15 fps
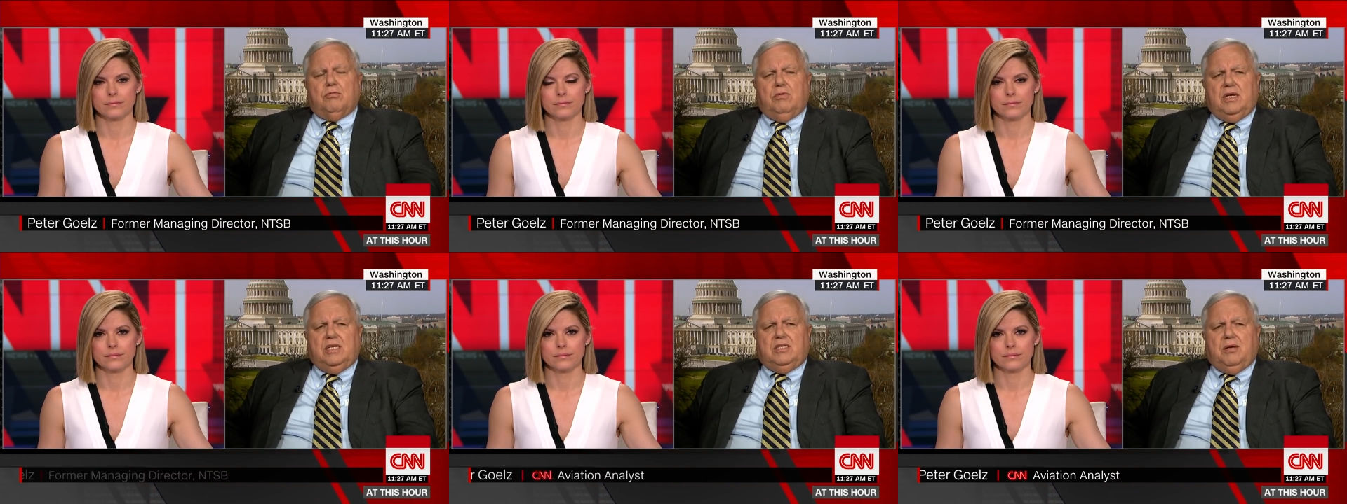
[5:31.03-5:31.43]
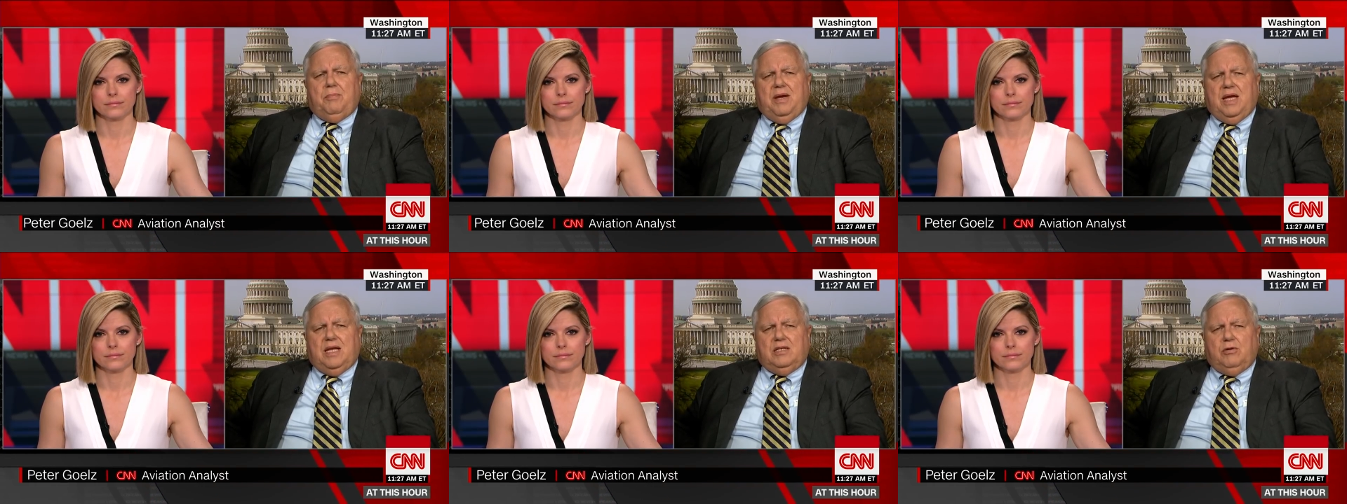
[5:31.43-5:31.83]
Speaker 1: read
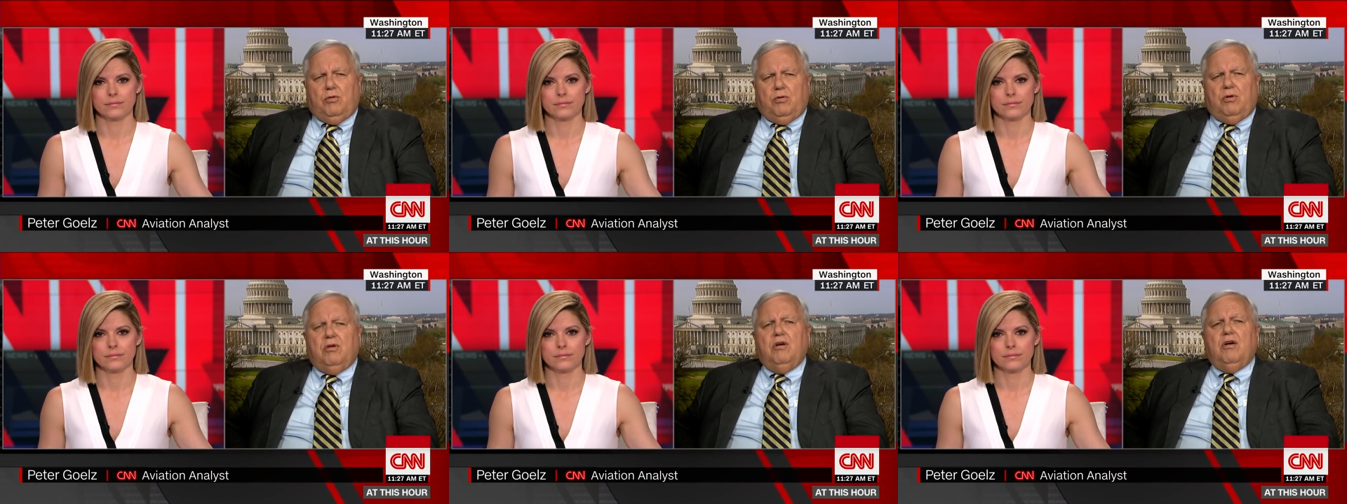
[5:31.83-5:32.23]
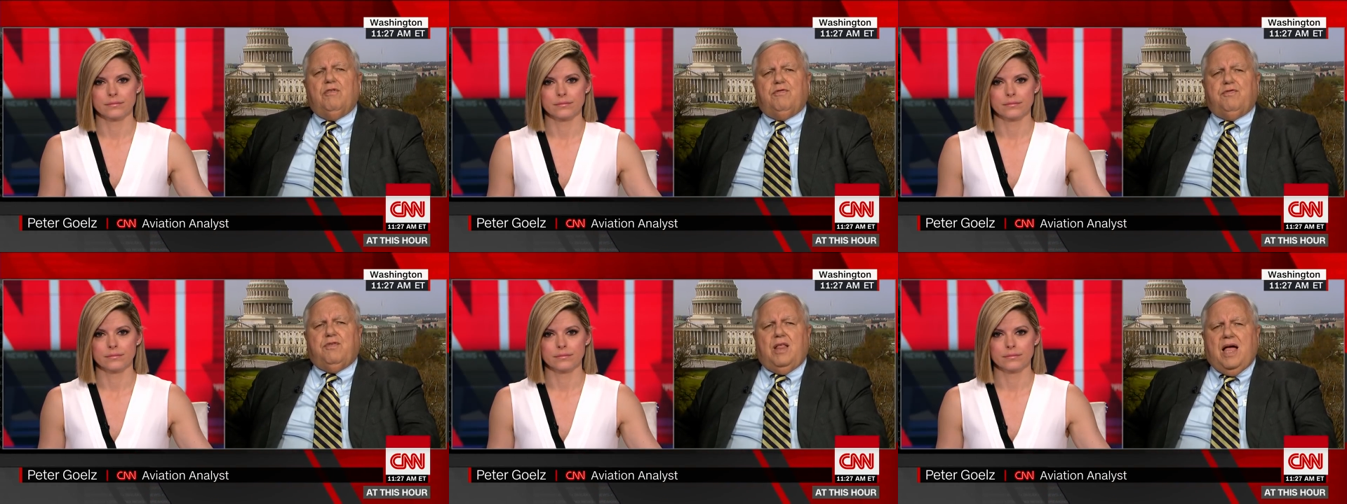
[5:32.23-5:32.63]
the manual,
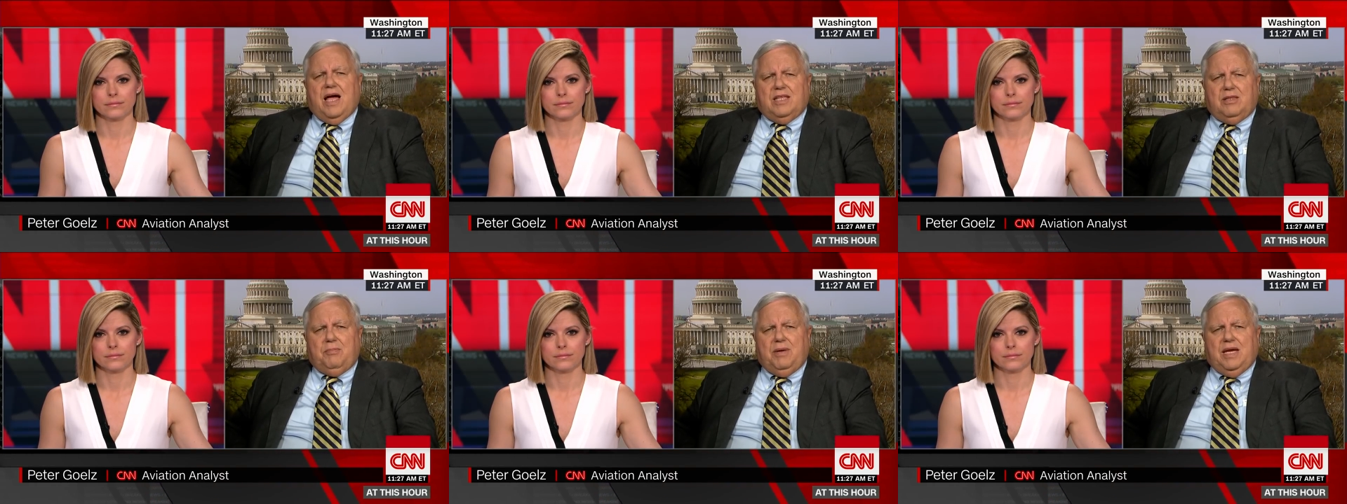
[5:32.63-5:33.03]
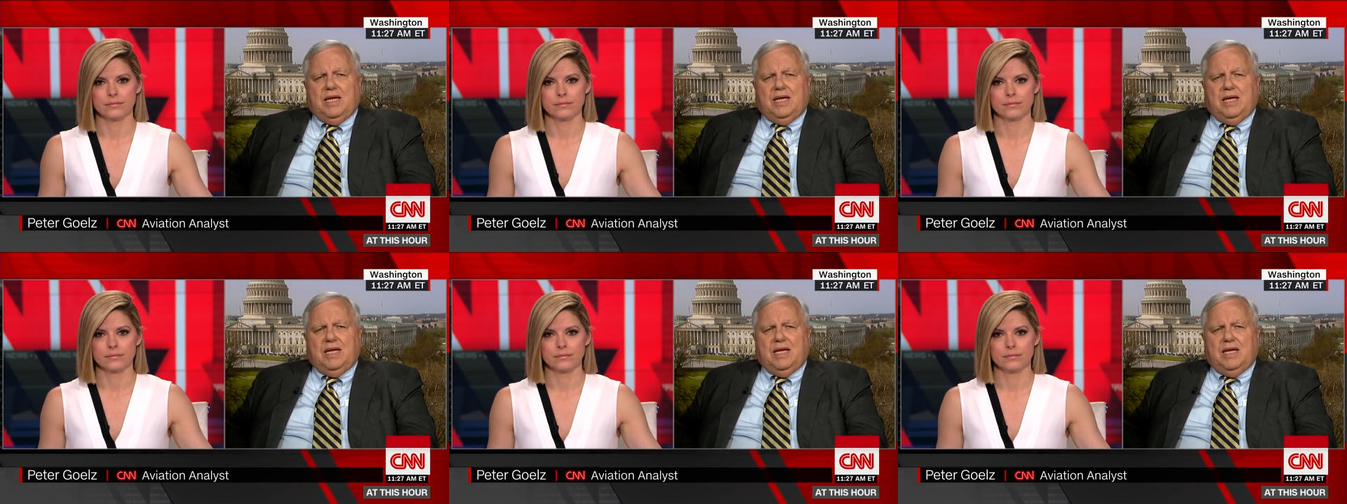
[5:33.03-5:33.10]
fly the